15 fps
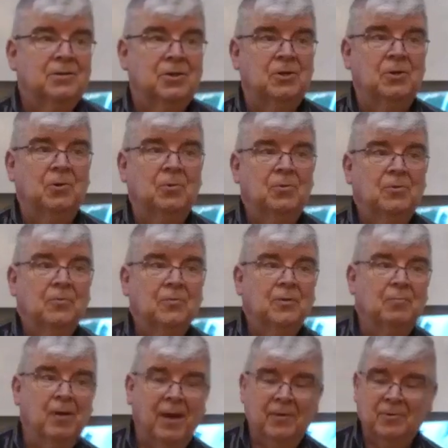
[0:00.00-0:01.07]
to
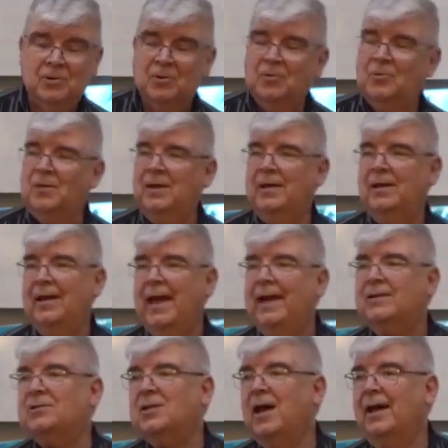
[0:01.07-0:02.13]
the to the
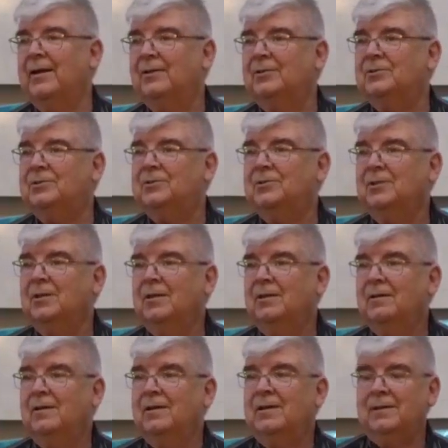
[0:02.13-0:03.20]
exiles
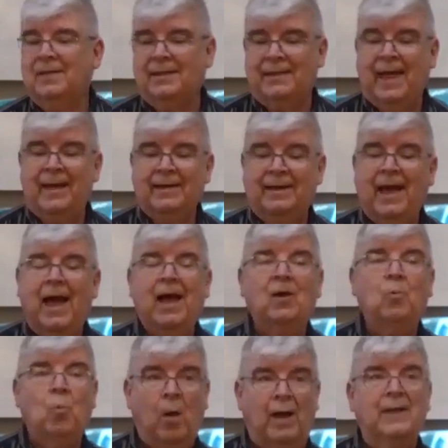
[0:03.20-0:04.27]
that that guy
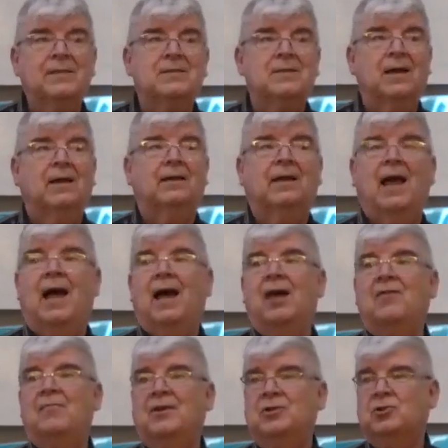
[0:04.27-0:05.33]
was
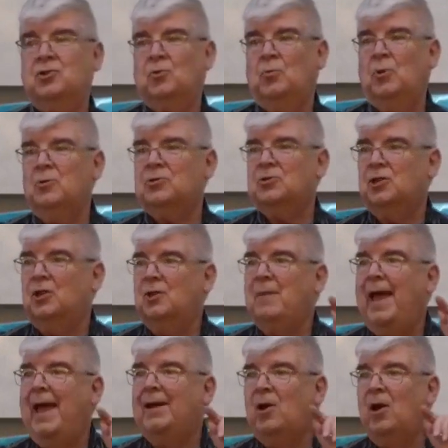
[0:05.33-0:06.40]
alive in
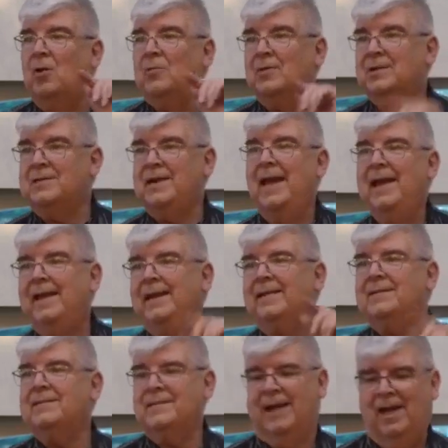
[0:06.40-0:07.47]
Jerusalem and on the day
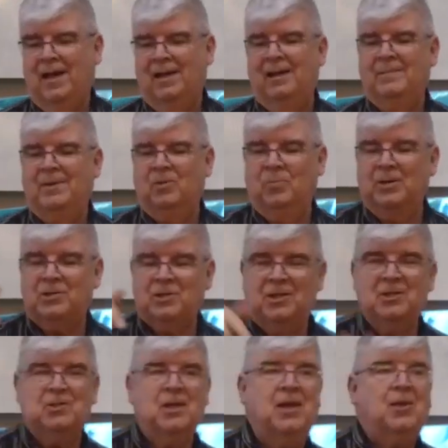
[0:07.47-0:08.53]
and time in which
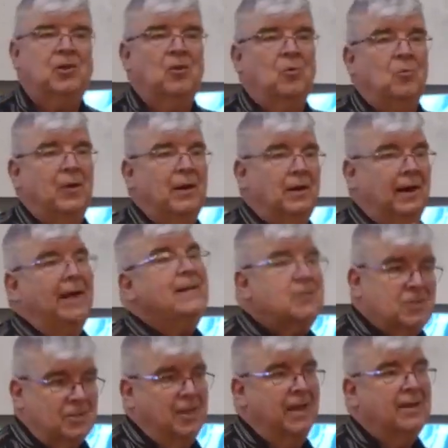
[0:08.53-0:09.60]
Ezekiel
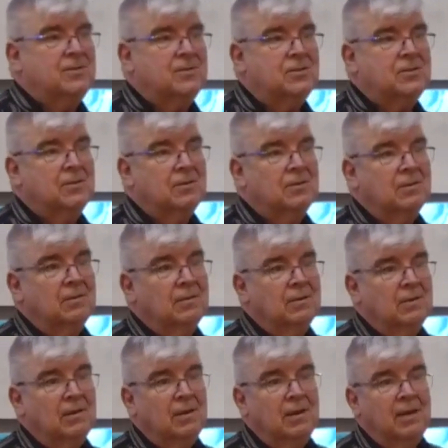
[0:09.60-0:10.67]
relates this
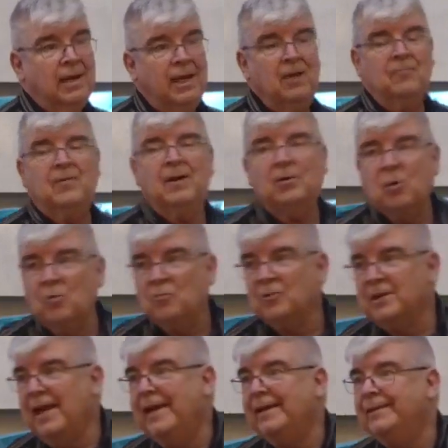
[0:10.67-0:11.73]
he fell over
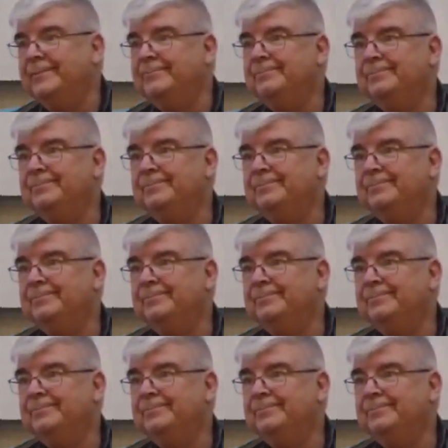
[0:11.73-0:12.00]
dead